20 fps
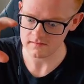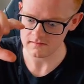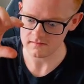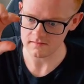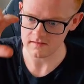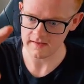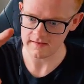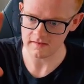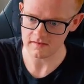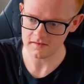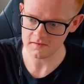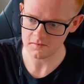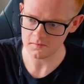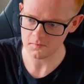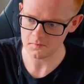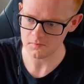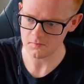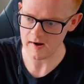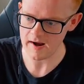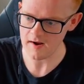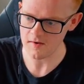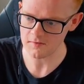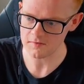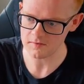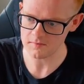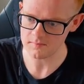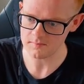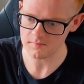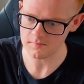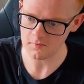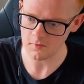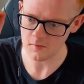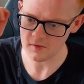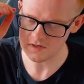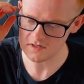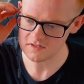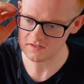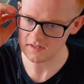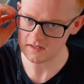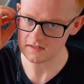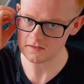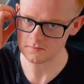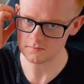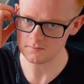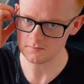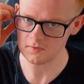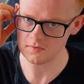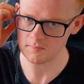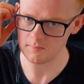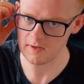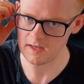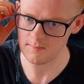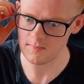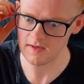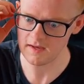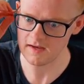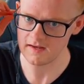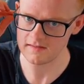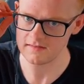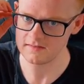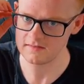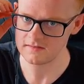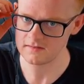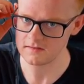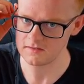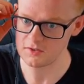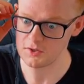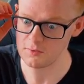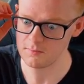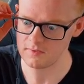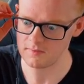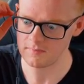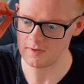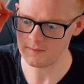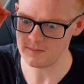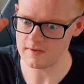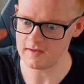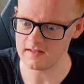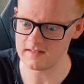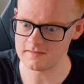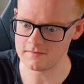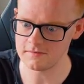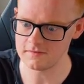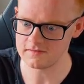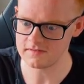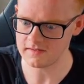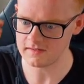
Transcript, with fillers: like little round orange things with baby heads, human baby heads. So it's